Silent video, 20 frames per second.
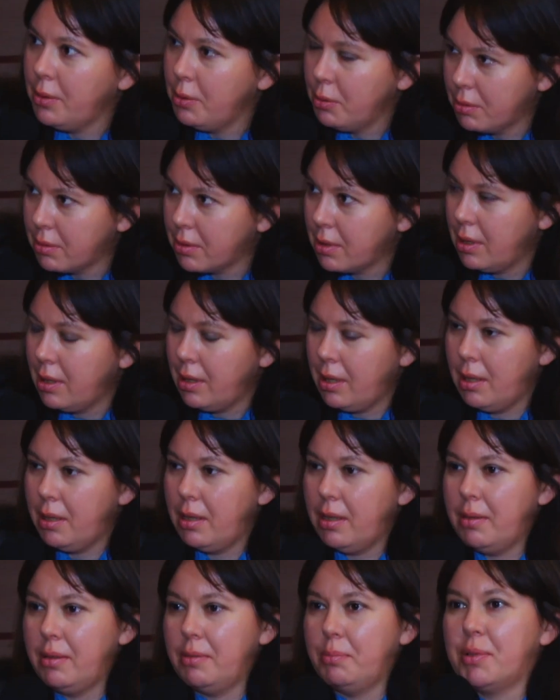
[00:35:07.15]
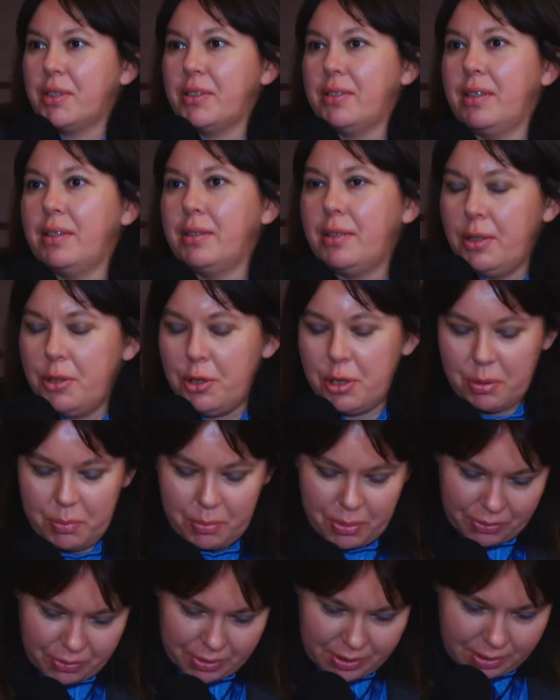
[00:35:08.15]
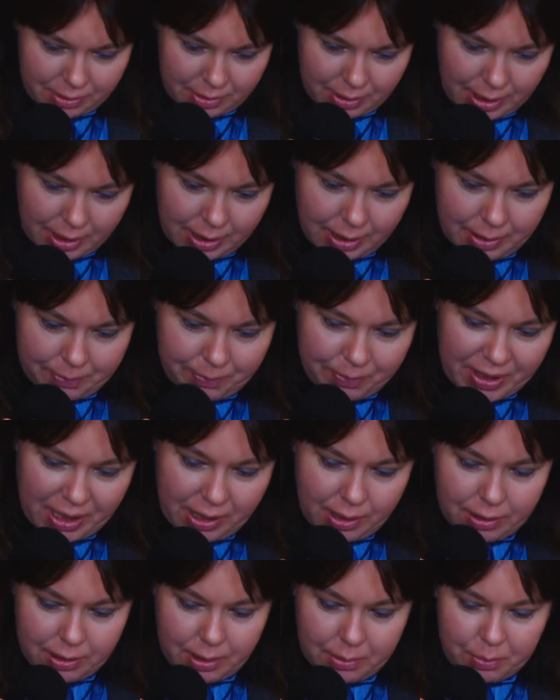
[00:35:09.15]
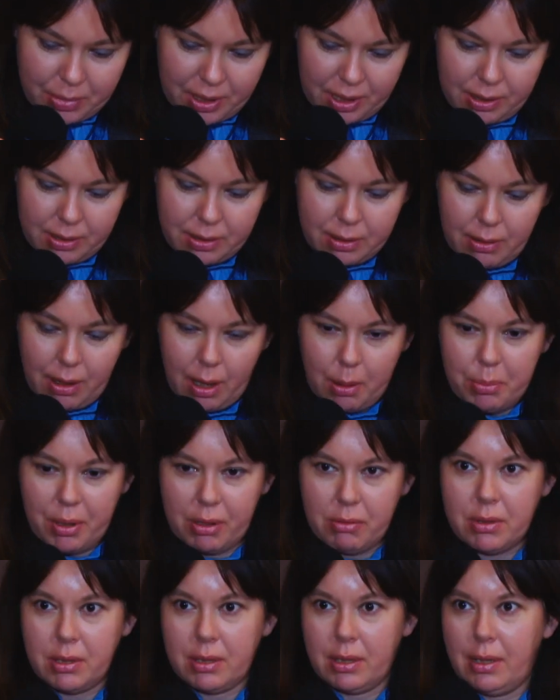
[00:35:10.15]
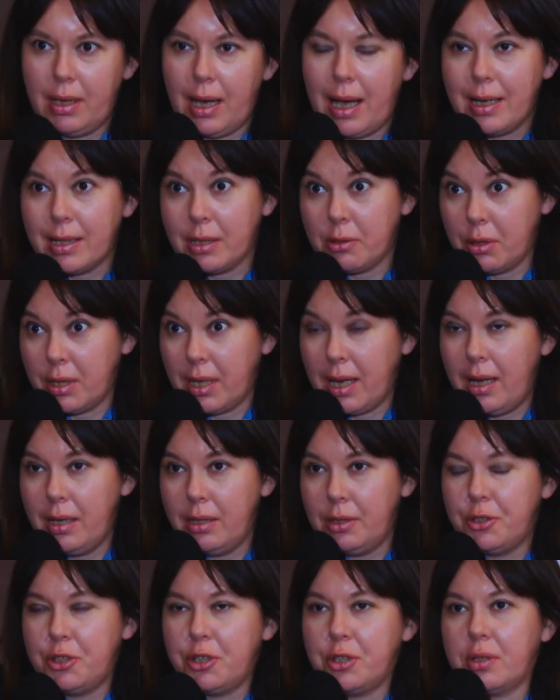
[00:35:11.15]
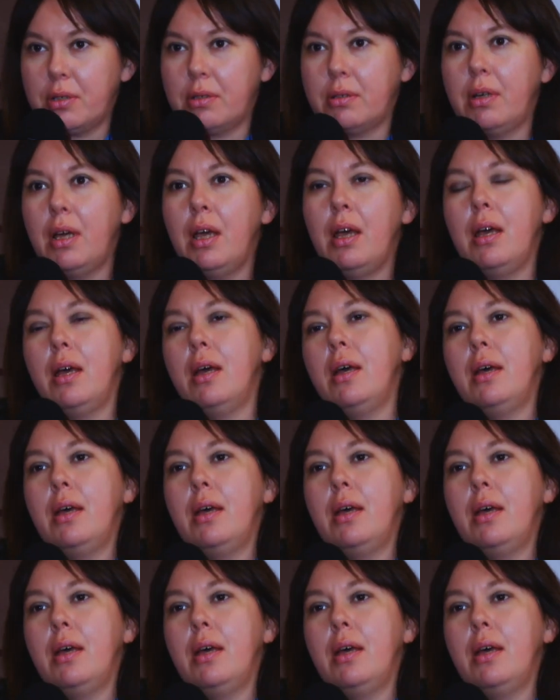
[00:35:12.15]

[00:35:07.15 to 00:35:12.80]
your presentation, Professor Ildeberto, about the agriculture